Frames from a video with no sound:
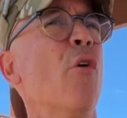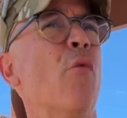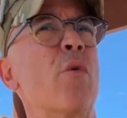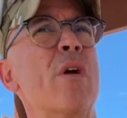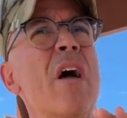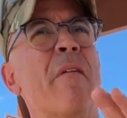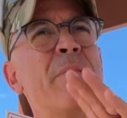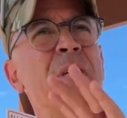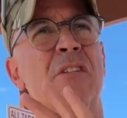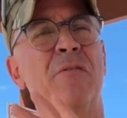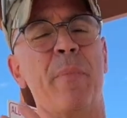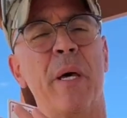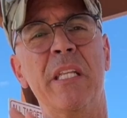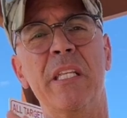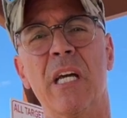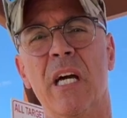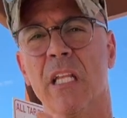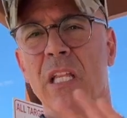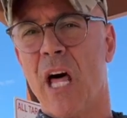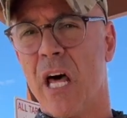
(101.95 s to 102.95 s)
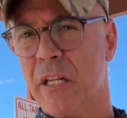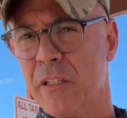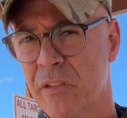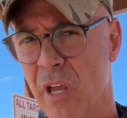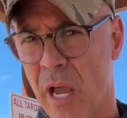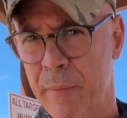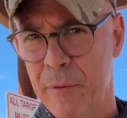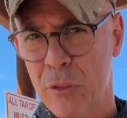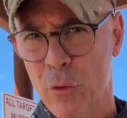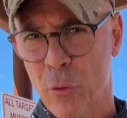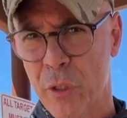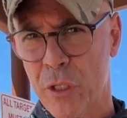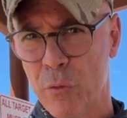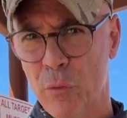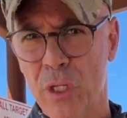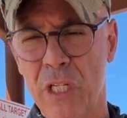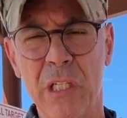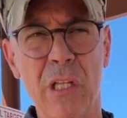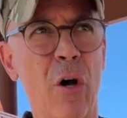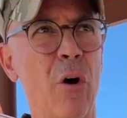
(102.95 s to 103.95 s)
We have been spending a lot of time doing
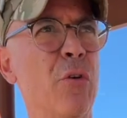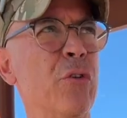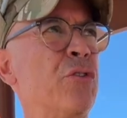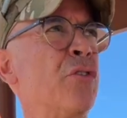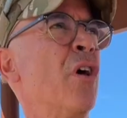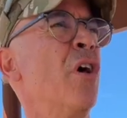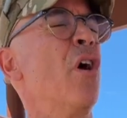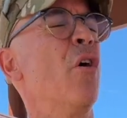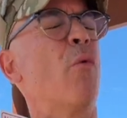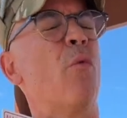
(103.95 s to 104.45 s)
reloads.